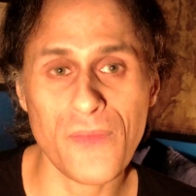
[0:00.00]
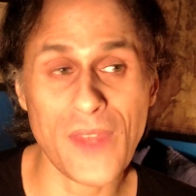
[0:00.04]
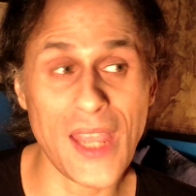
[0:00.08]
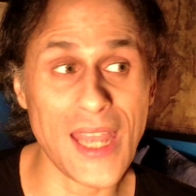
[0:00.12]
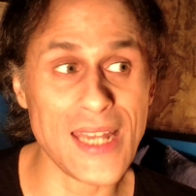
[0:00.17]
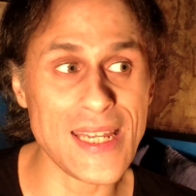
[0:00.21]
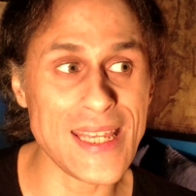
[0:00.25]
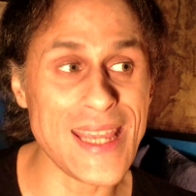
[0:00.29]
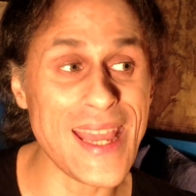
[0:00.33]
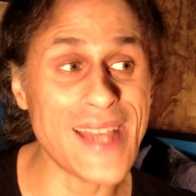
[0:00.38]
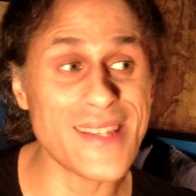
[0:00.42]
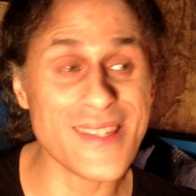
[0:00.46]

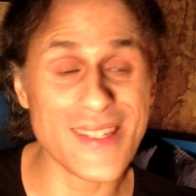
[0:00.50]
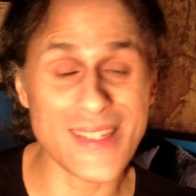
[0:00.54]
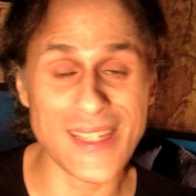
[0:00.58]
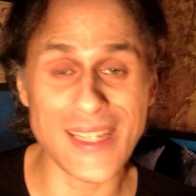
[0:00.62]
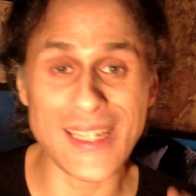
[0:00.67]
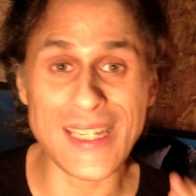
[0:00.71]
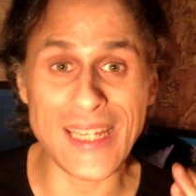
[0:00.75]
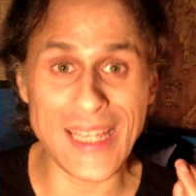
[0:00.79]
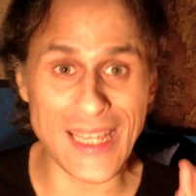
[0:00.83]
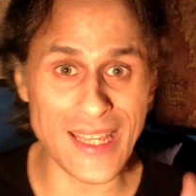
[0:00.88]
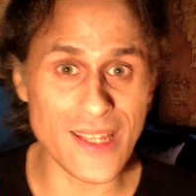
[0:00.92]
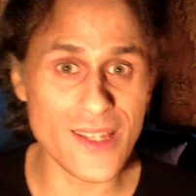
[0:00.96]
And yes,
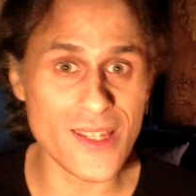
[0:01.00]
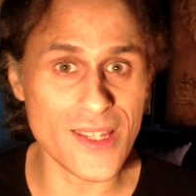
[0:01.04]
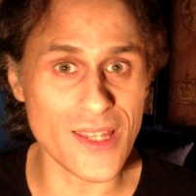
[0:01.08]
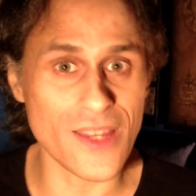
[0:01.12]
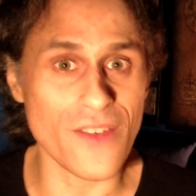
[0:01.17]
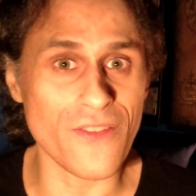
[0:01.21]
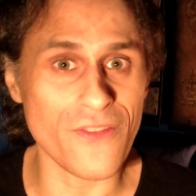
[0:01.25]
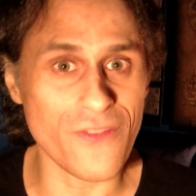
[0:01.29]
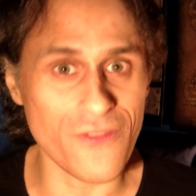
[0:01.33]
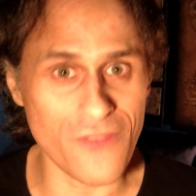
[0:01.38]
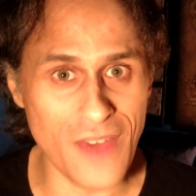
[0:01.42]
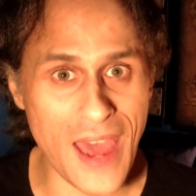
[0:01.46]
it is the
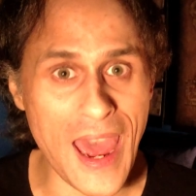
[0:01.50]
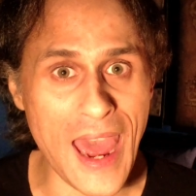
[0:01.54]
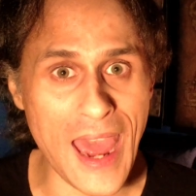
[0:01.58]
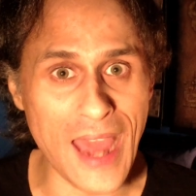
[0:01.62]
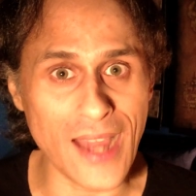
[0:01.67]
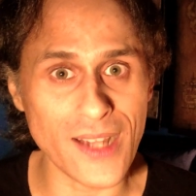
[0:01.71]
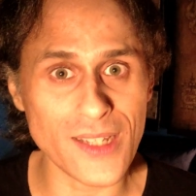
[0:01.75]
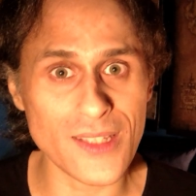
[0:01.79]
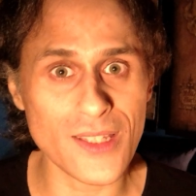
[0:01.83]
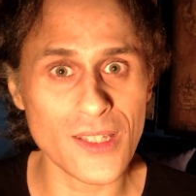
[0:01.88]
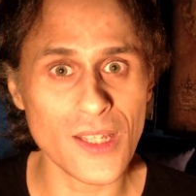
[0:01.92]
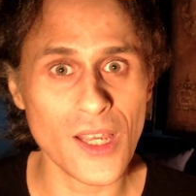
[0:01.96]

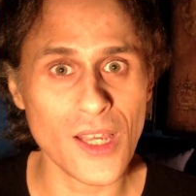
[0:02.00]
facts,